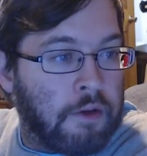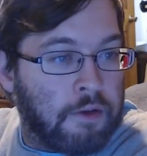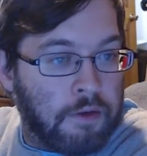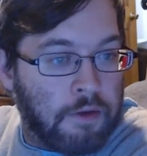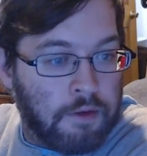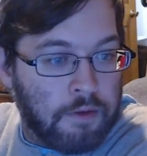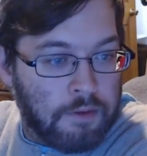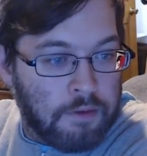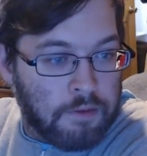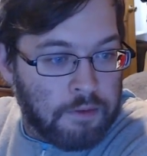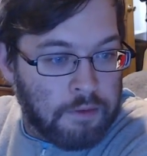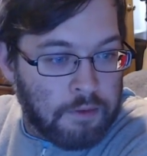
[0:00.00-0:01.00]
This.
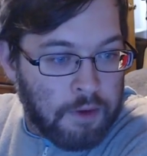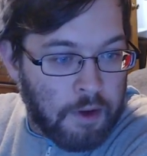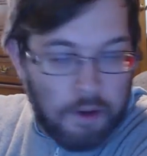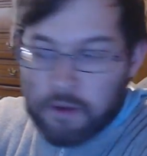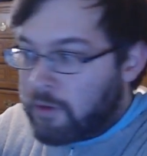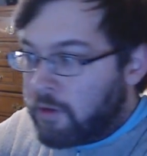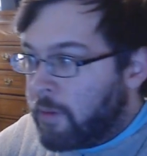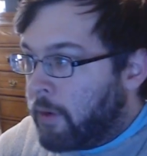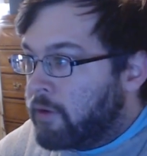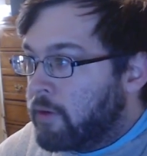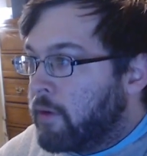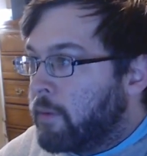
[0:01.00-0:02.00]
Okay, I can see
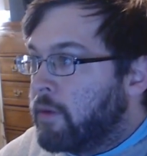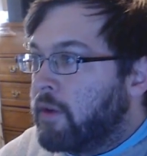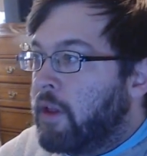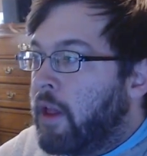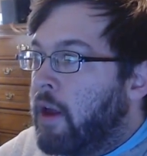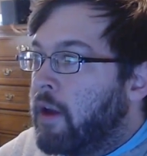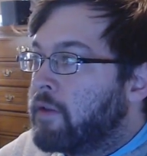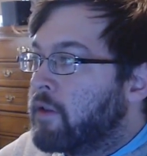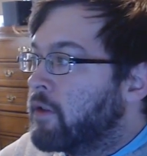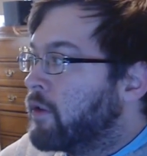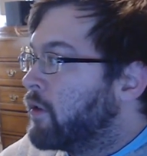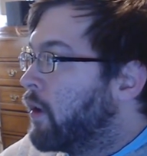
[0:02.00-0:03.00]
my streams and
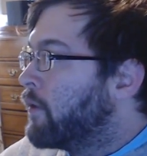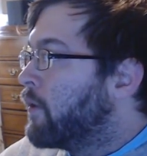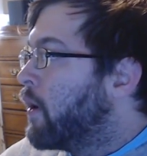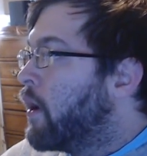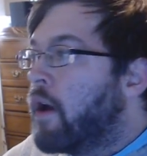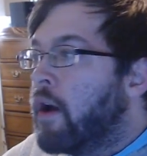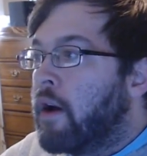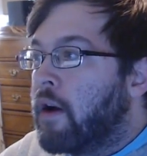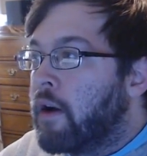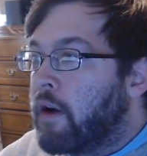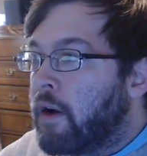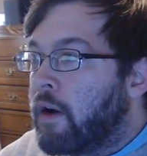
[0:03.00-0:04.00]
lives and stuff.
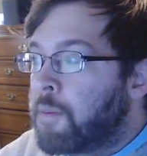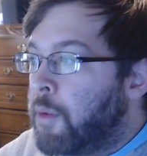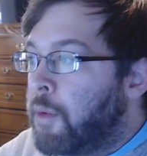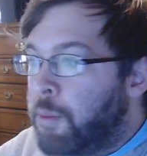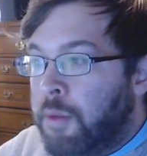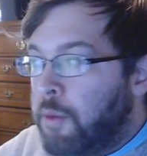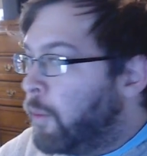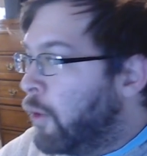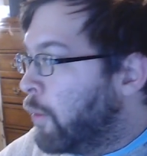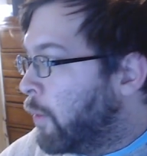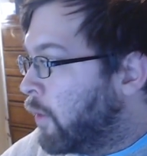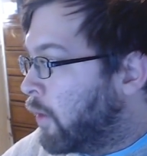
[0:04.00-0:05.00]
Alright, boop, boop,
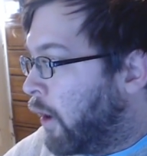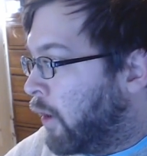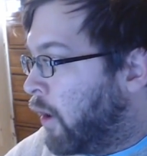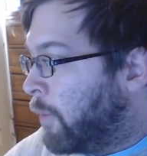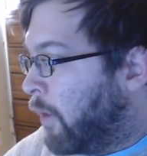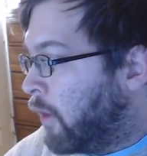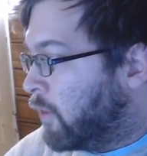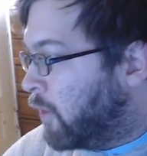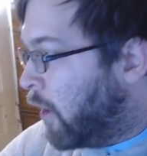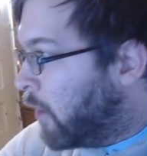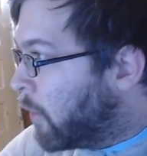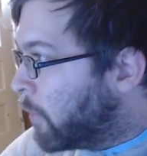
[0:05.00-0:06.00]
boop. Gotta keep that
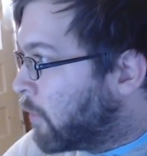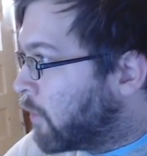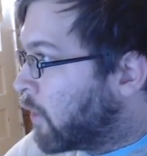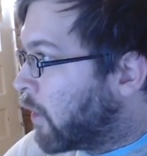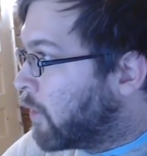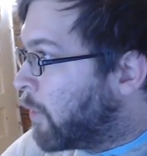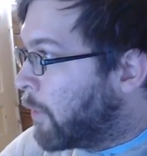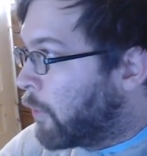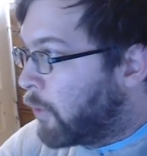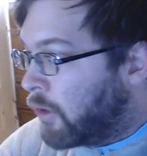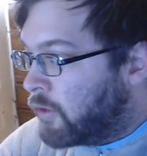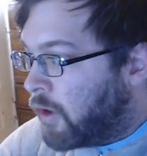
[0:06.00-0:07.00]
chat up just in case
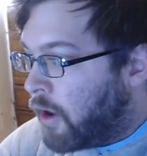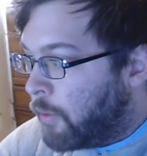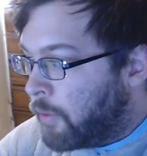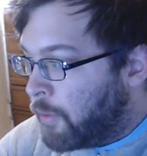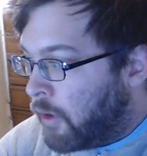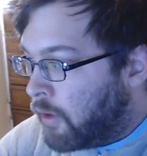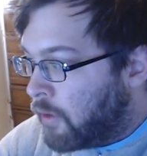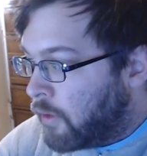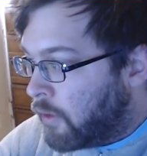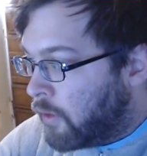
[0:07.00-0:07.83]
people want to chat with me.